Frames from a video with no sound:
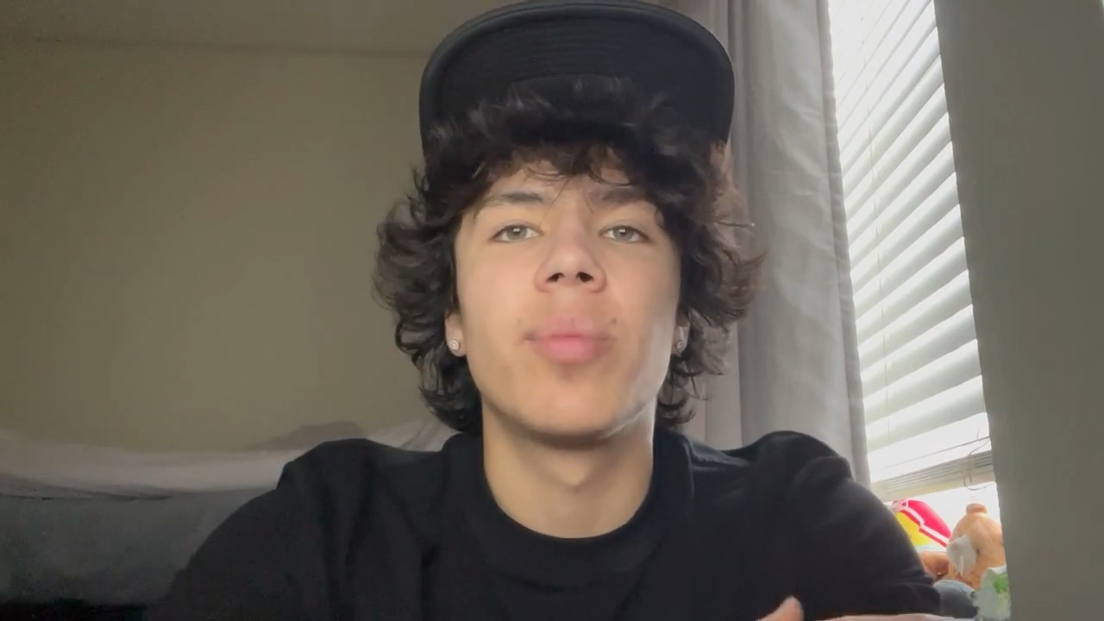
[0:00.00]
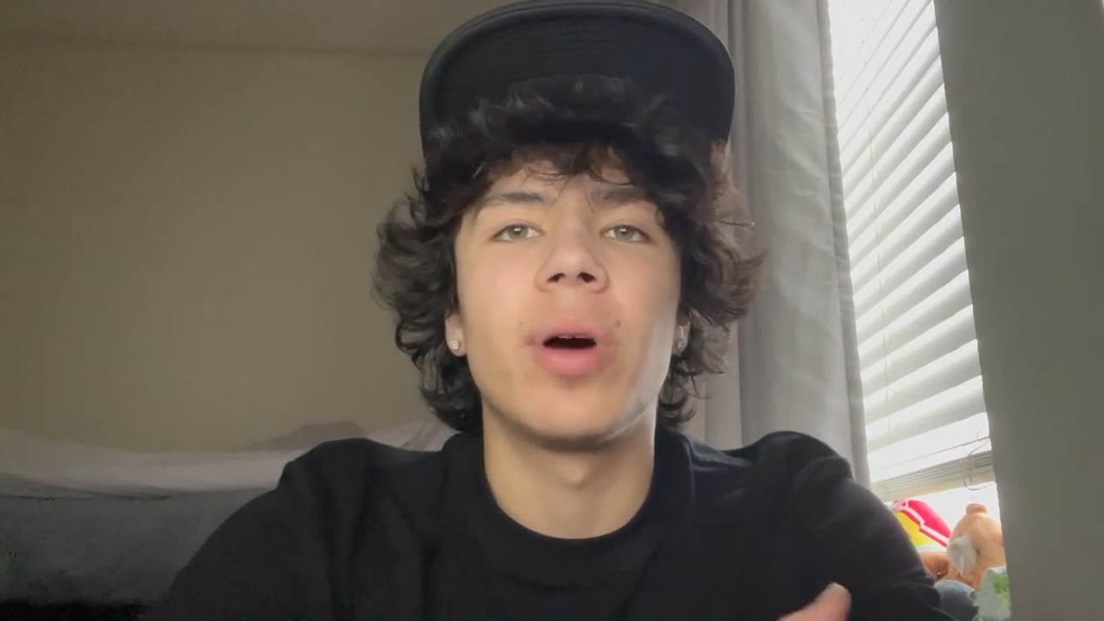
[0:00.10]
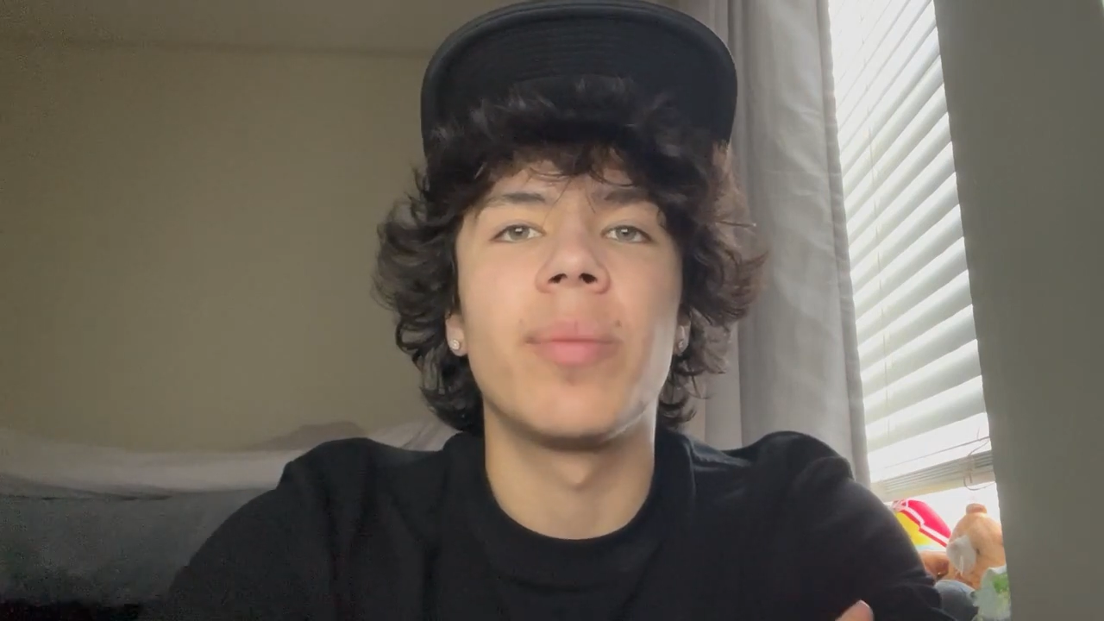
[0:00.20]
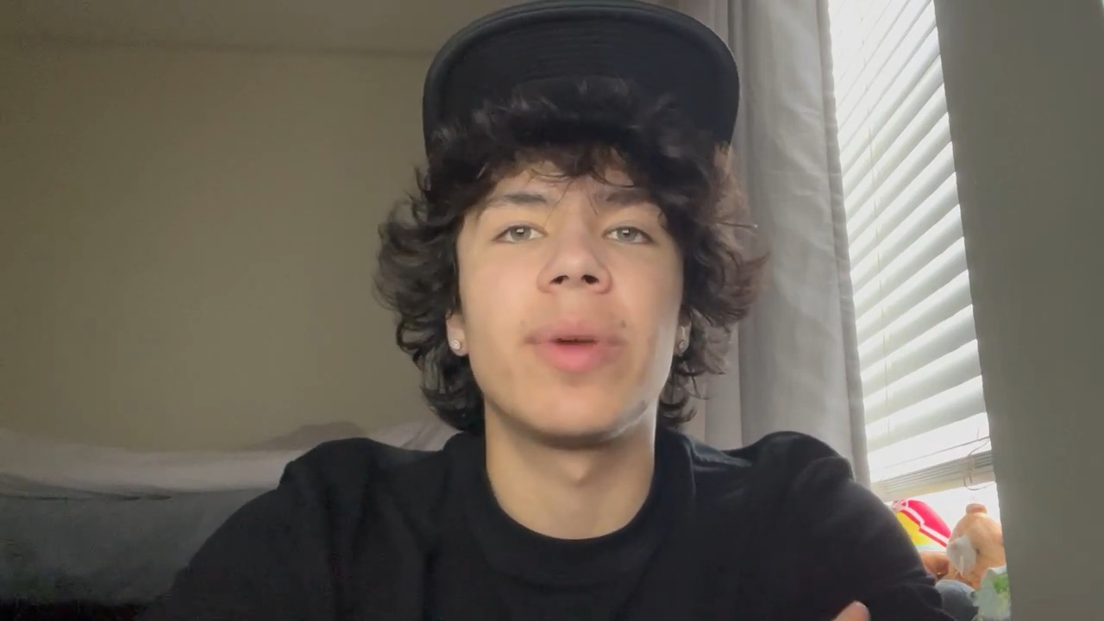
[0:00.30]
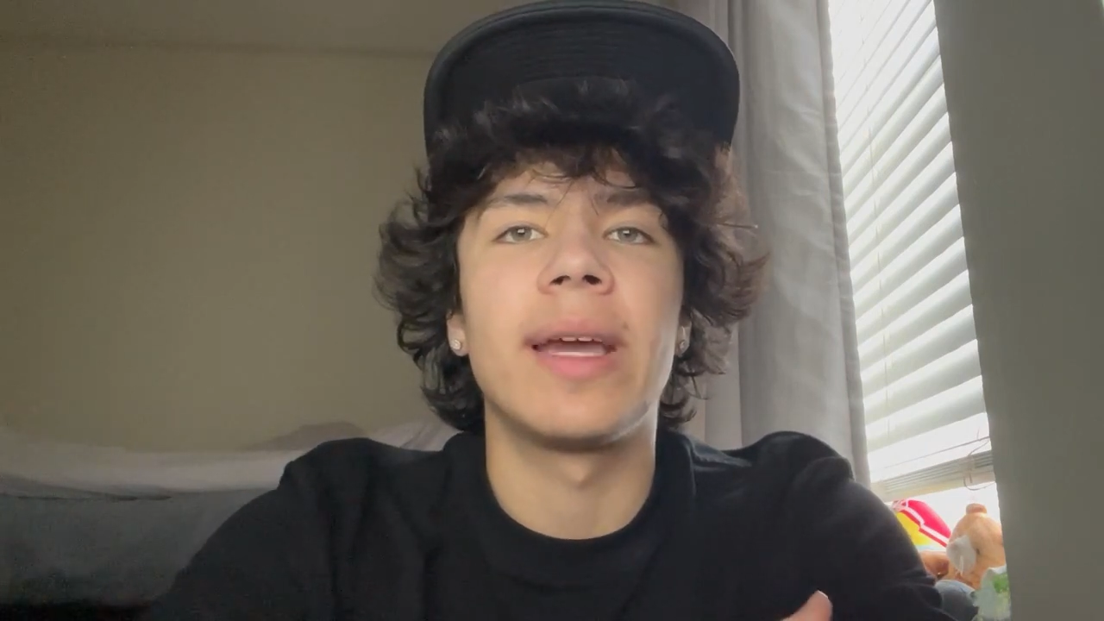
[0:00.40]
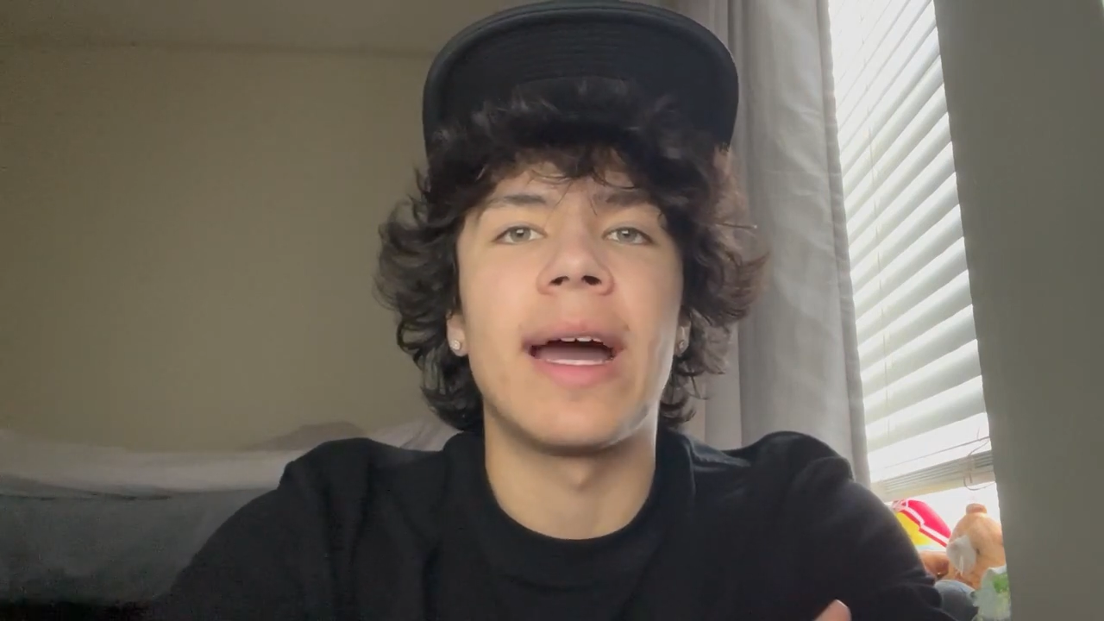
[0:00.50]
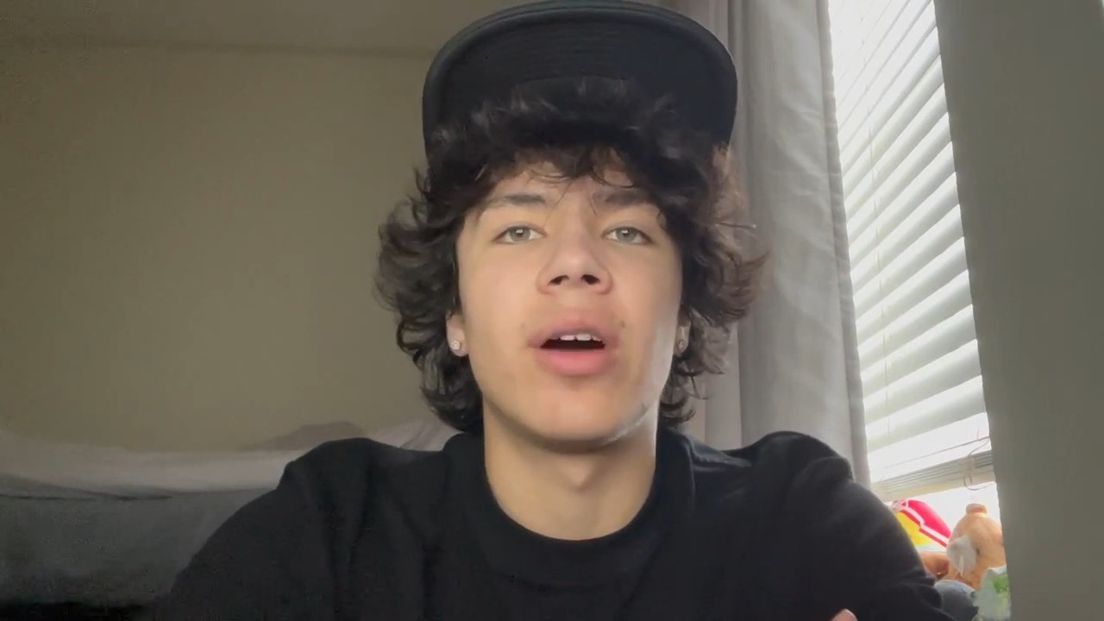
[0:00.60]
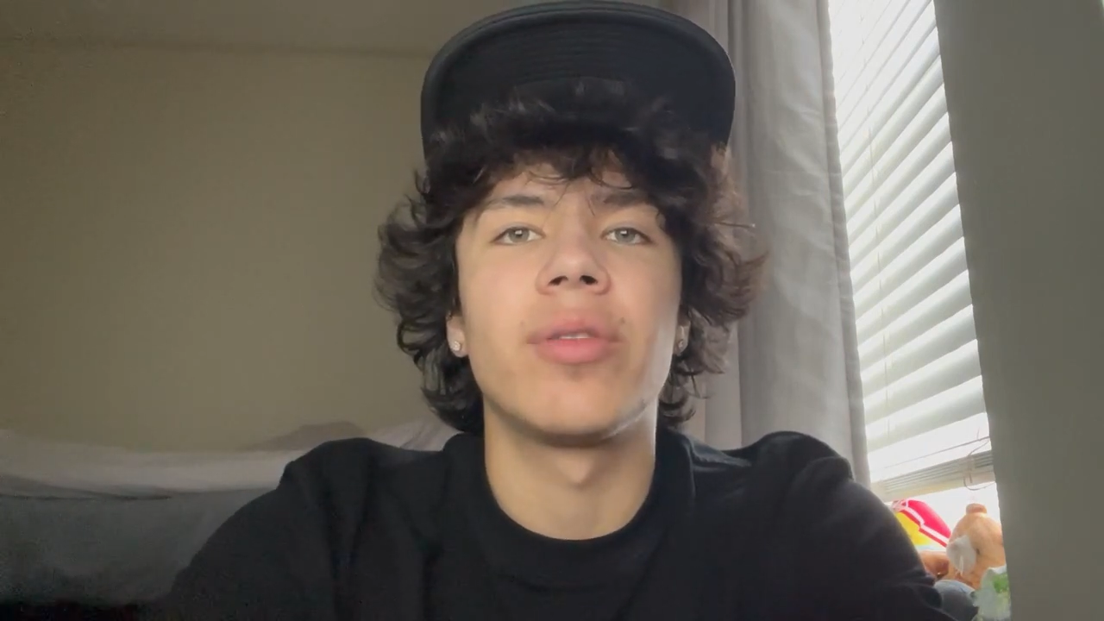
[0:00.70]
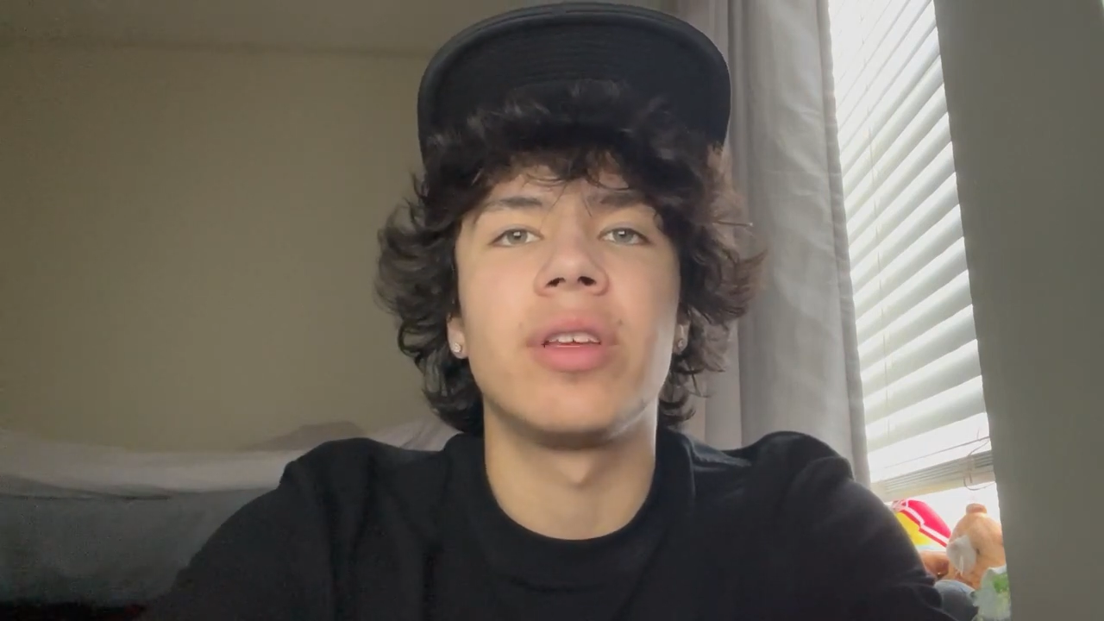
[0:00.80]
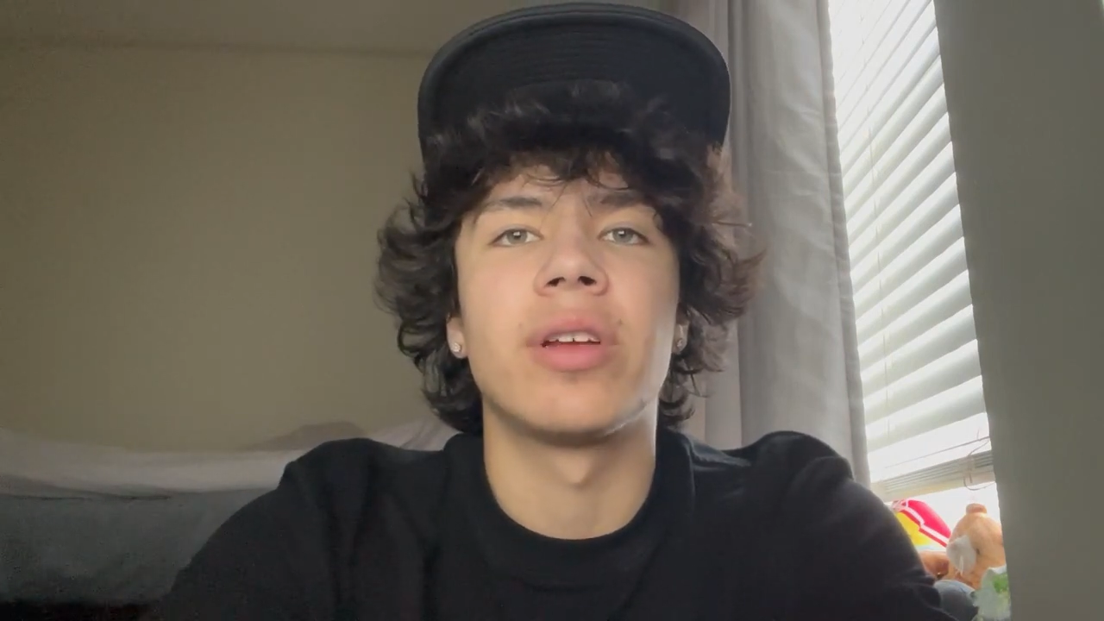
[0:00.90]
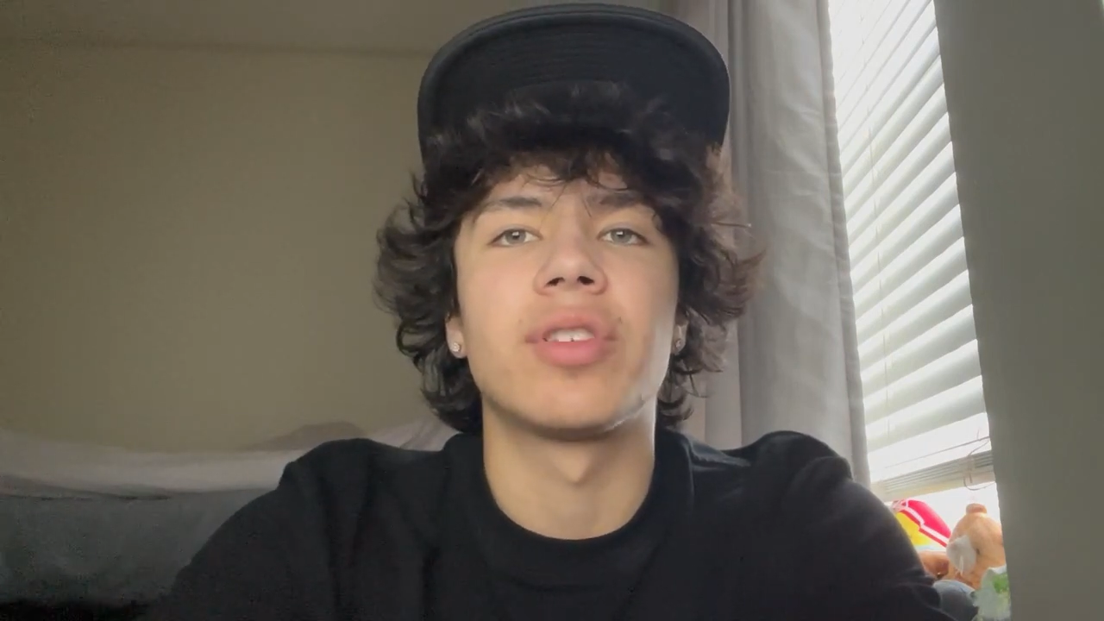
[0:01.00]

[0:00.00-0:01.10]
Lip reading: pumping out,